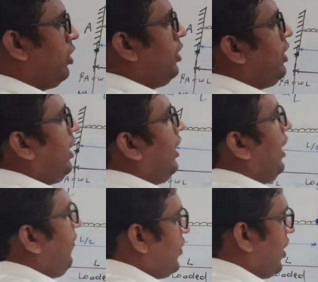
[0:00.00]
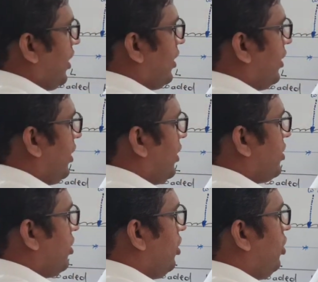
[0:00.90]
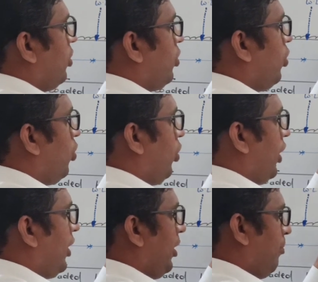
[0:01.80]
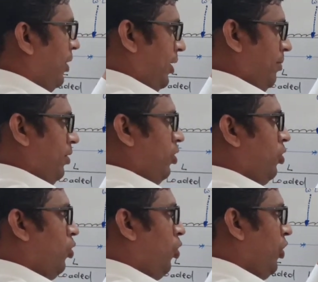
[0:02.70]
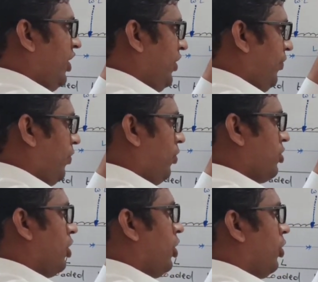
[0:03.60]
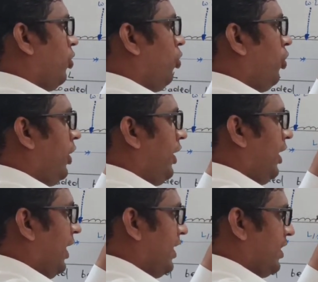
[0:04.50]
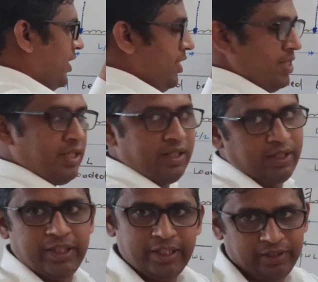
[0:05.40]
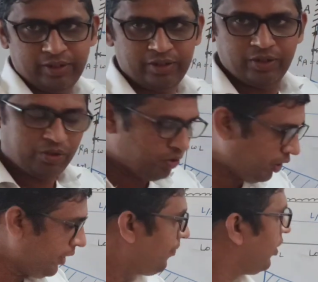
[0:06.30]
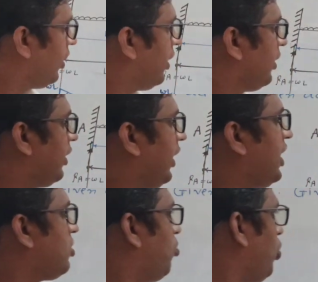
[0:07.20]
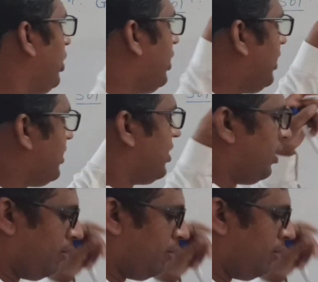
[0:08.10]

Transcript: in the left side there is a no any beam, no any force, no any length is there. Okay. The next point is